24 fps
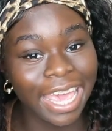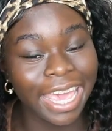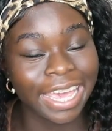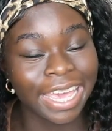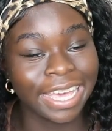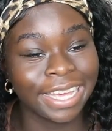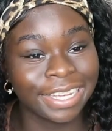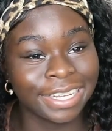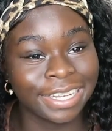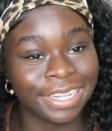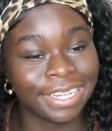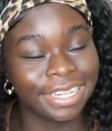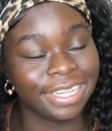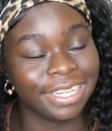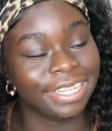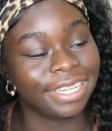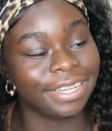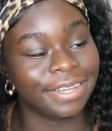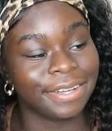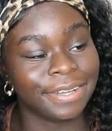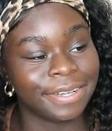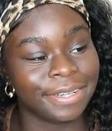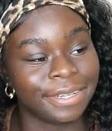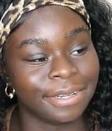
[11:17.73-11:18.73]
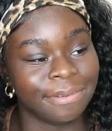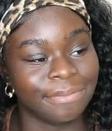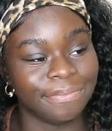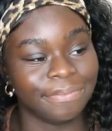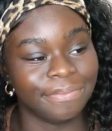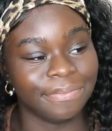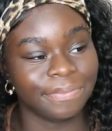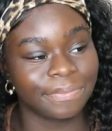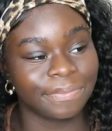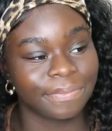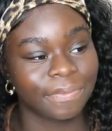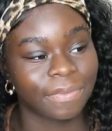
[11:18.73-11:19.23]
And
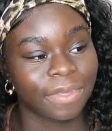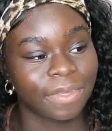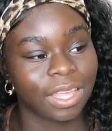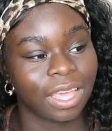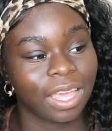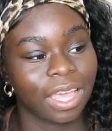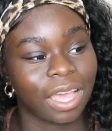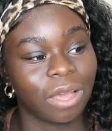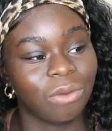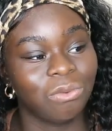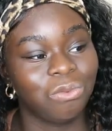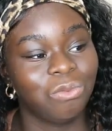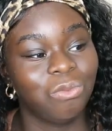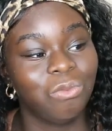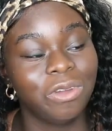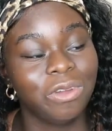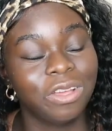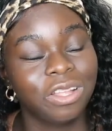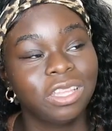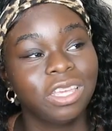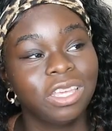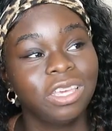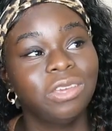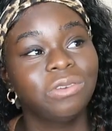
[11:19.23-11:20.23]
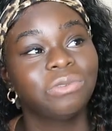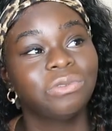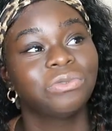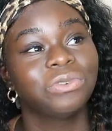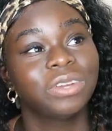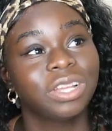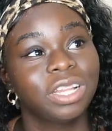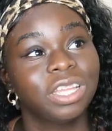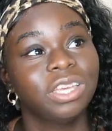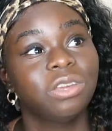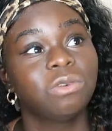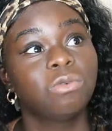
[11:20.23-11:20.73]

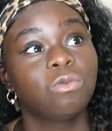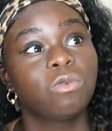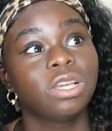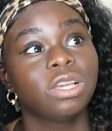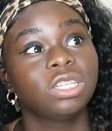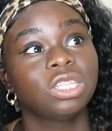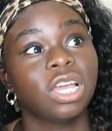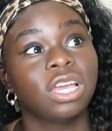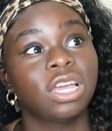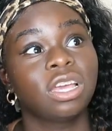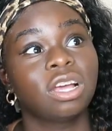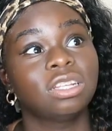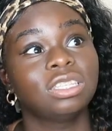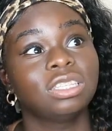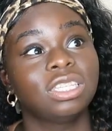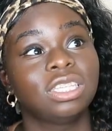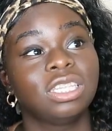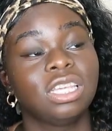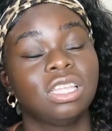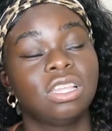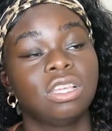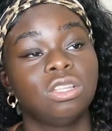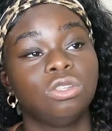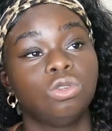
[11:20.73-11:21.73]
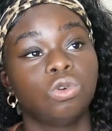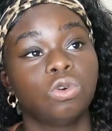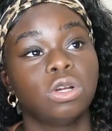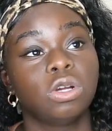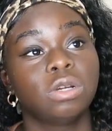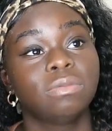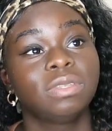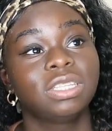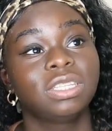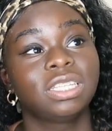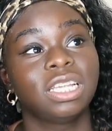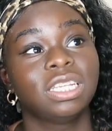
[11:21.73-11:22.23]
really wish I got to see the
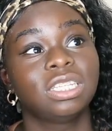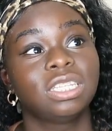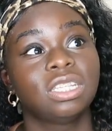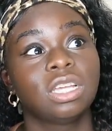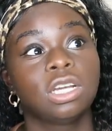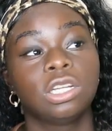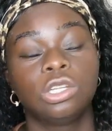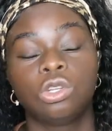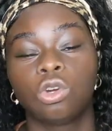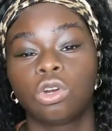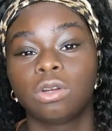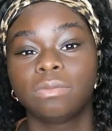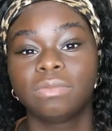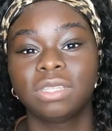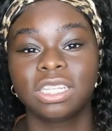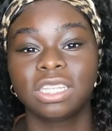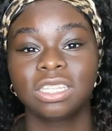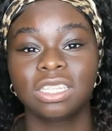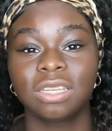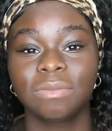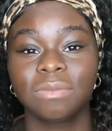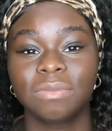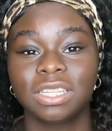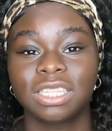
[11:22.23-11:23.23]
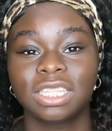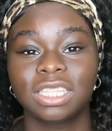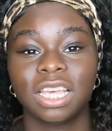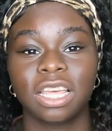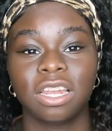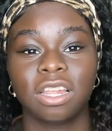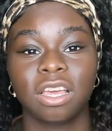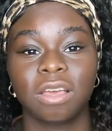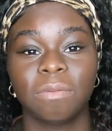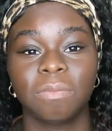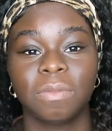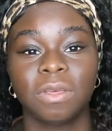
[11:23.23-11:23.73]
dorms, since their dorm system is
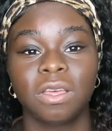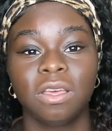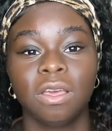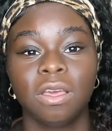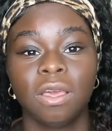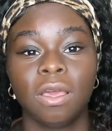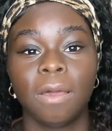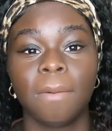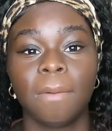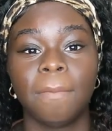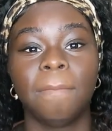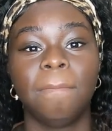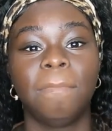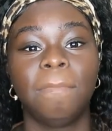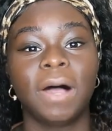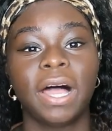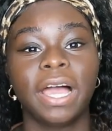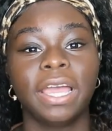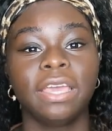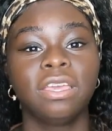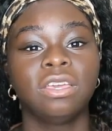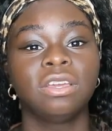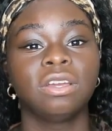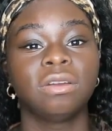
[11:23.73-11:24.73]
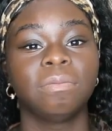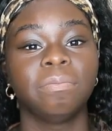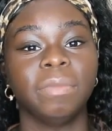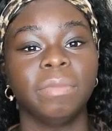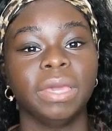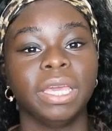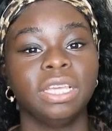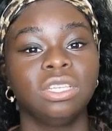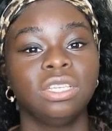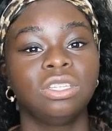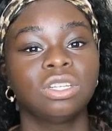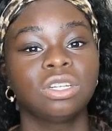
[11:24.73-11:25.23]
set up by your
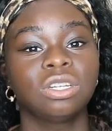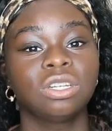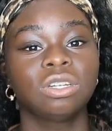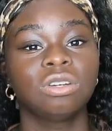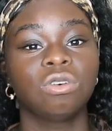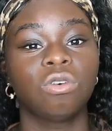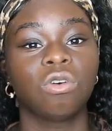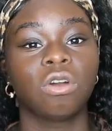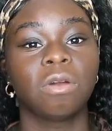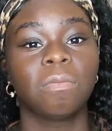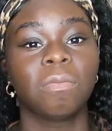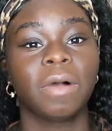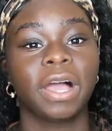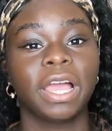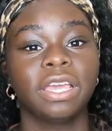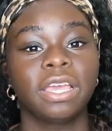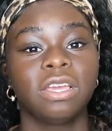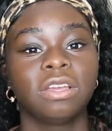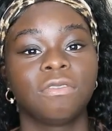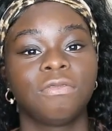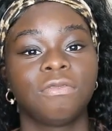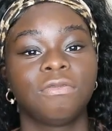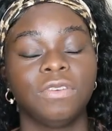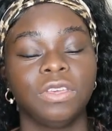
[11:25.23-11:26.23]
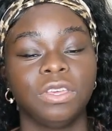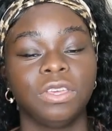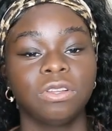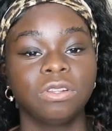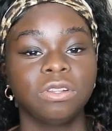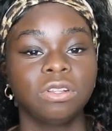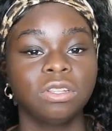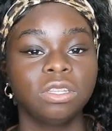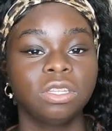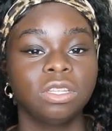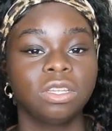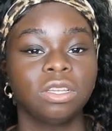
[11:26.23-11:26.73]
major or by your
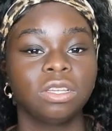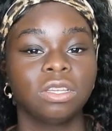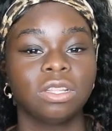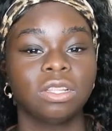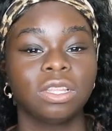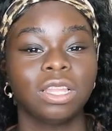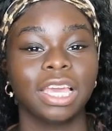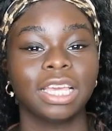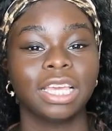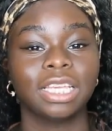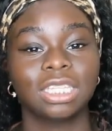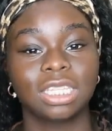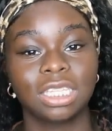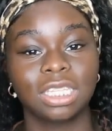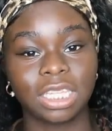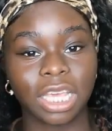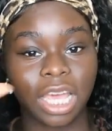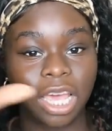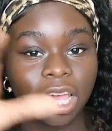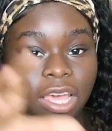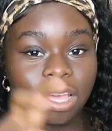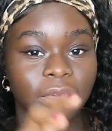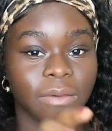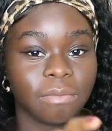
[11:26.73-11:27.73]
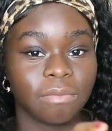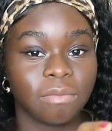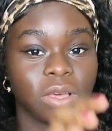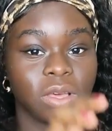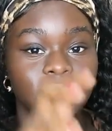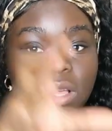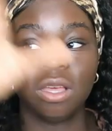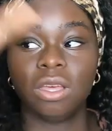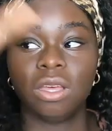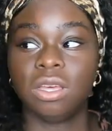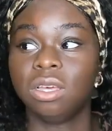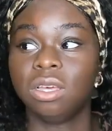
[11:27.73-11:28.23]
field, like STEM,